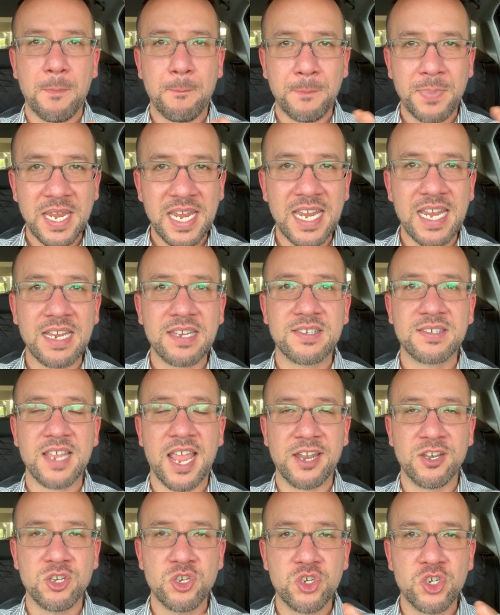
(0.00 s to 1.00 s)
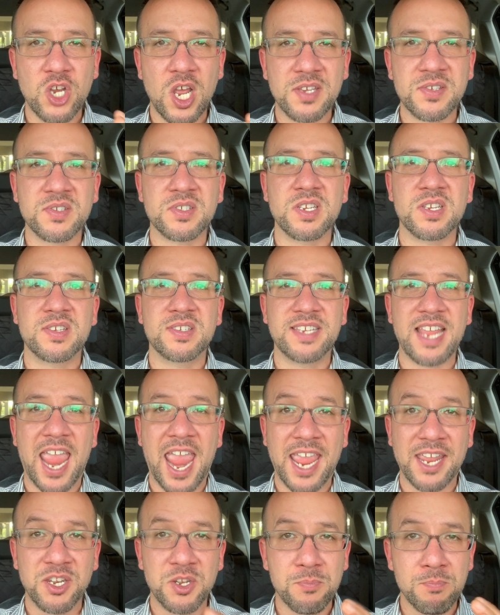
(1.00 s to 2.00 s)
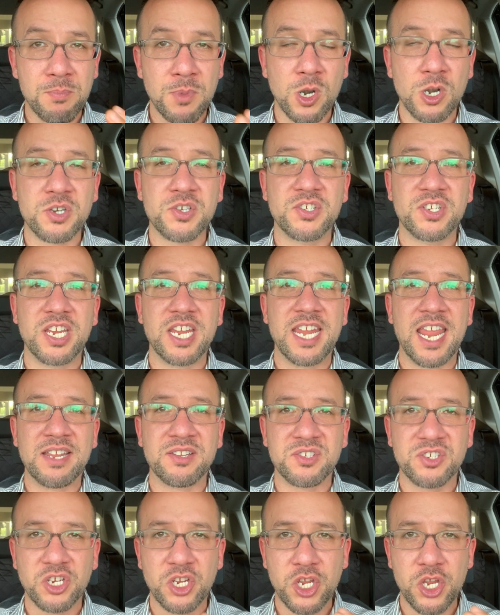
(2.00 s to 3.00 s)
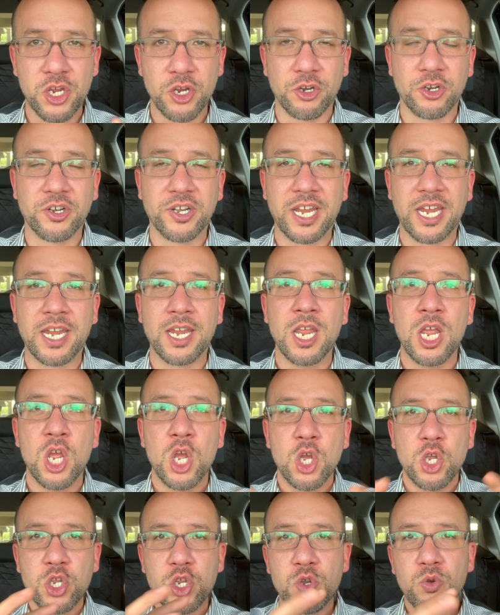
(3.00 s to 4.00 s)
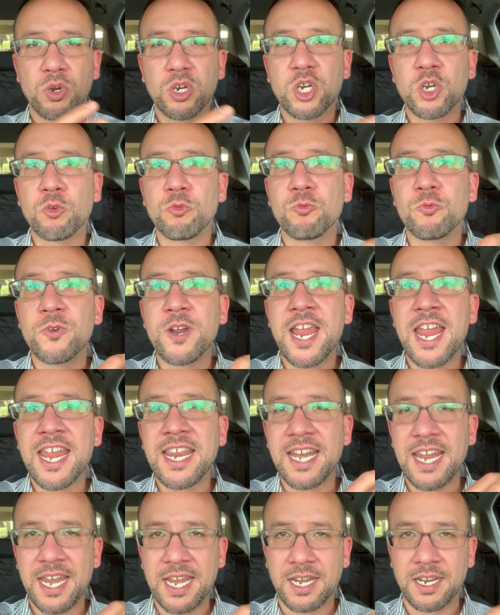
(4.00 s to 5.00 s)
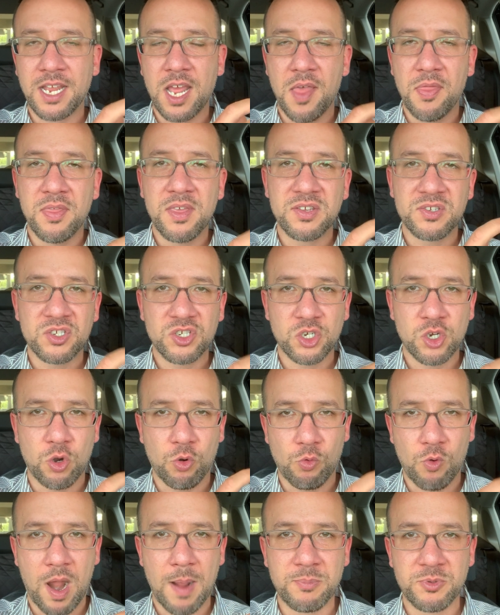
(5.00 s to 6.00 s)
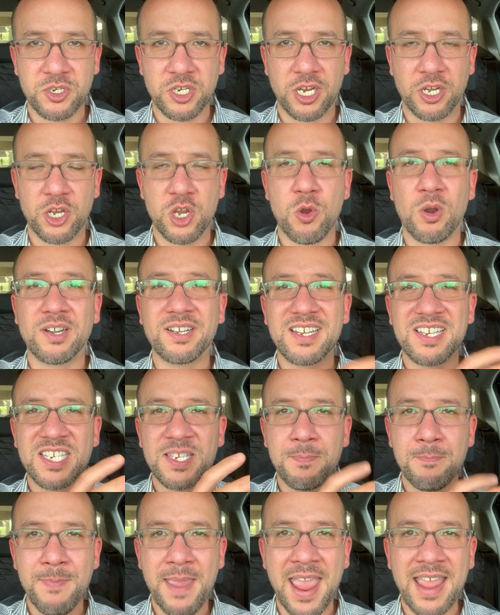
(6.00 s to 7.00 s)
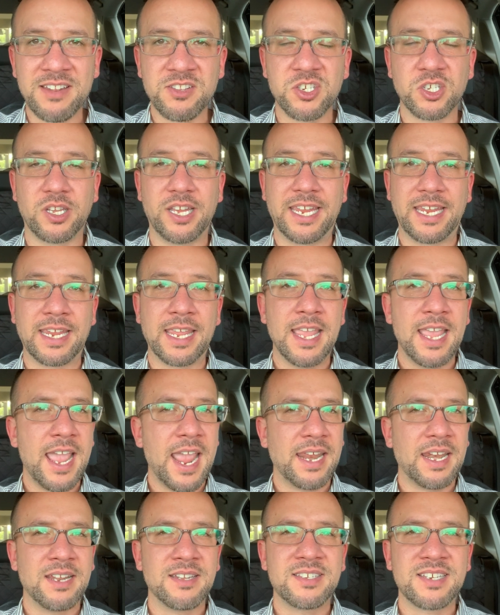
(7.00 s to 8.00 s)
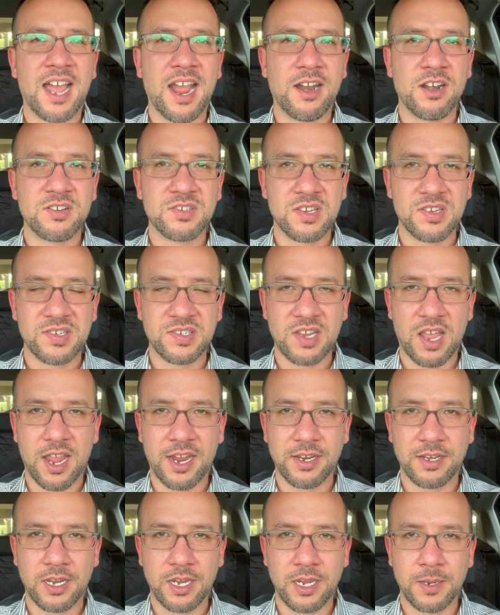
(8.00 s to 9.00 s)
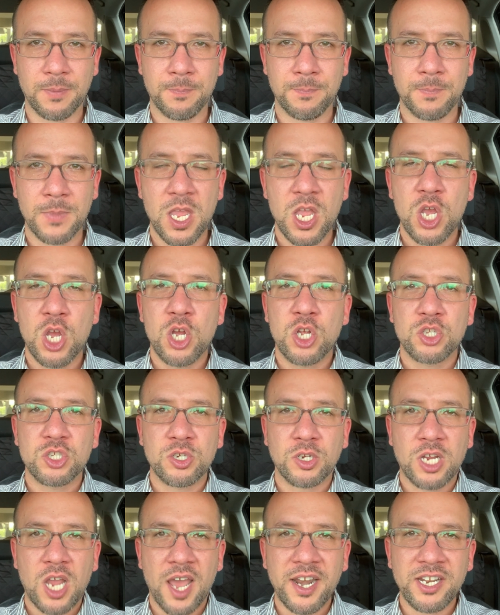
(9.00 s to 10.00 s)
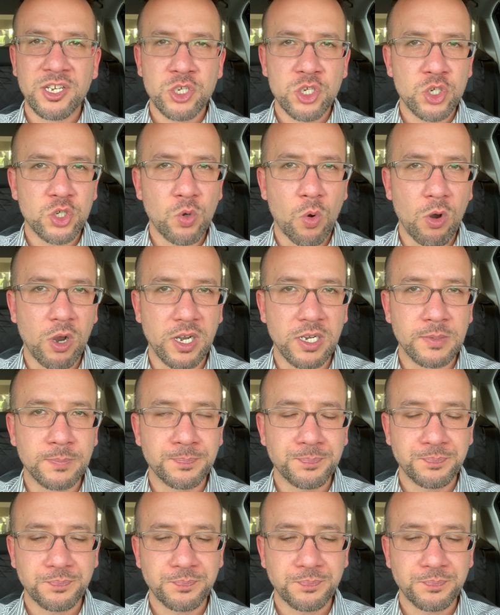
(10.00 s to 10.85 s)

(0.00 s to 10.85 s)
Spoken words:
peace and justice and mercy and security, you are creating this corruption. You are dismantling an entire society. To cut it short,